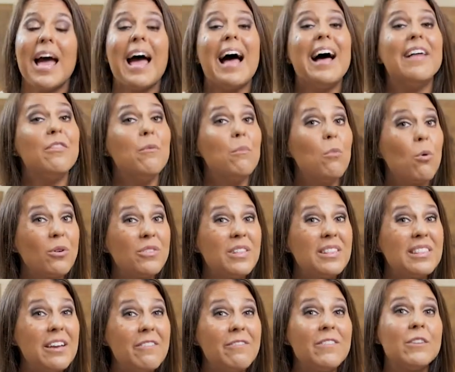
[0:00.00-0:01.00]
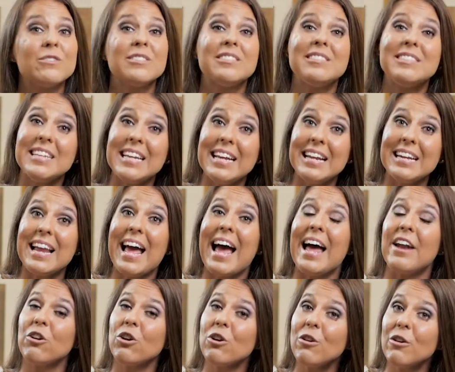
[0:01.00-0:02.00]
And the more that they feel seen
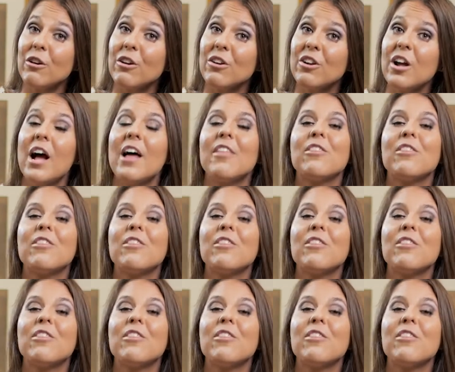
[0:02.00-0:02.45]
and heard,